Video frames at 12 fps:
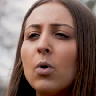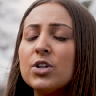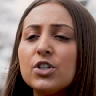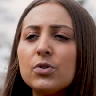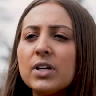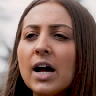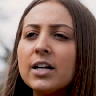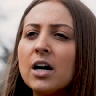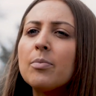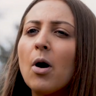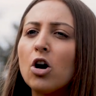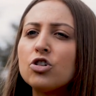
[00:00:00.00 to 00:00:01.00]
Once you sign
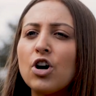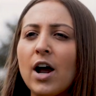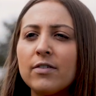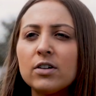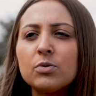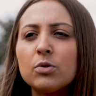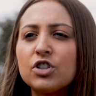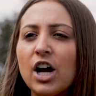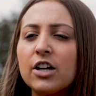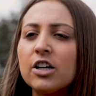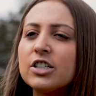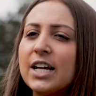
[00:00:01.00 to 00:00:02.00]
up, our drivers will
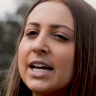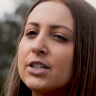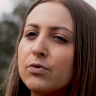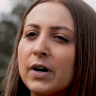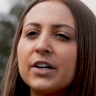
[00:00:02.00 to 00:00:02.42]
check your tanks